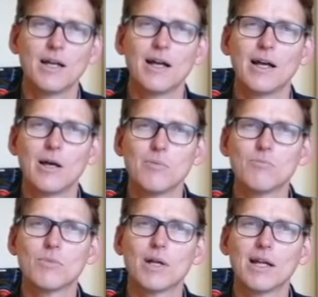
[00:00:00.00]

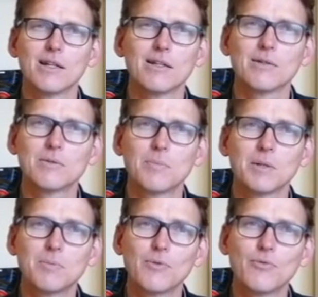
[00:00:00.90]
Um, and
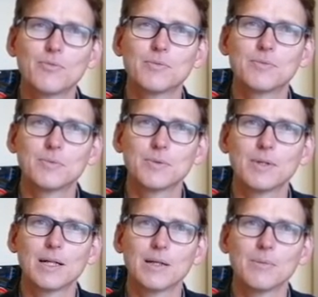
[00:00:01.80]
but
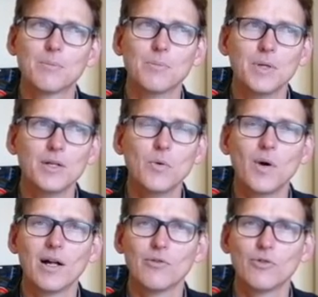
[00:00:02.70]

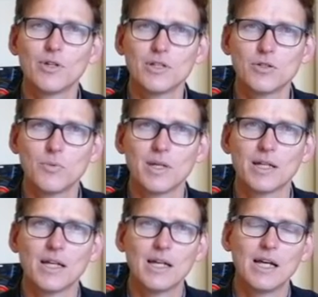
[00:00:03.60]
meanwhile, for this
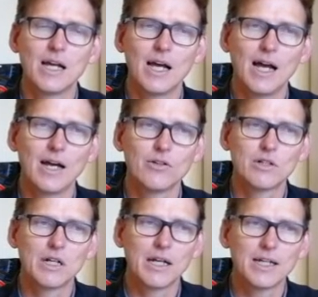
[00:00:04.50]
week, I
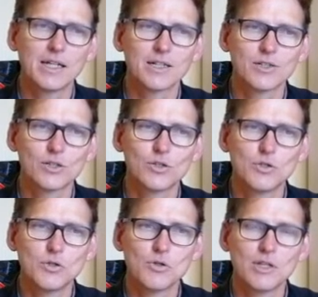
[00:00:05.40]
would like us
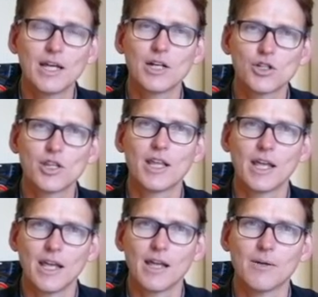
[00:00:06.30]
to catch the
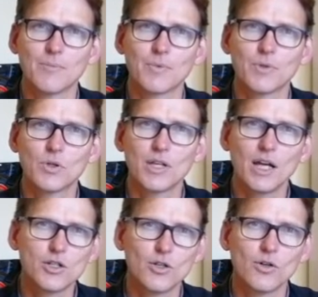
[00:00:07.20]
hare, to
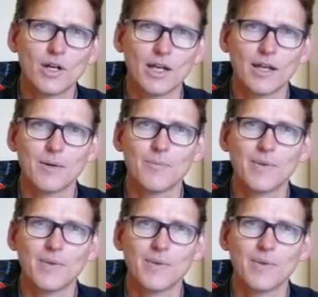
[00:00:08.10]
catch your hare,